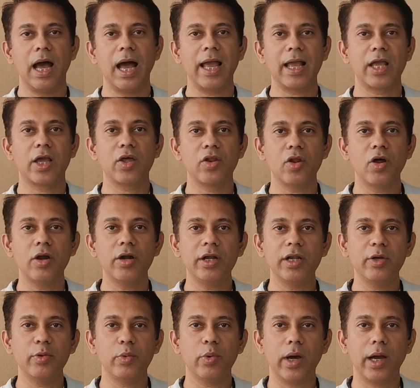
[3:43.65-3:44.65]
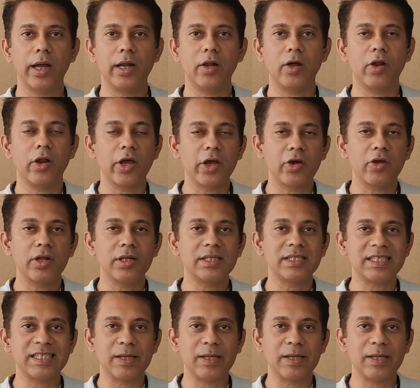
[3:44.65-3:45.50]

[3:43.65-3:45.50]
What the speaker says: I cannot divide or I cannot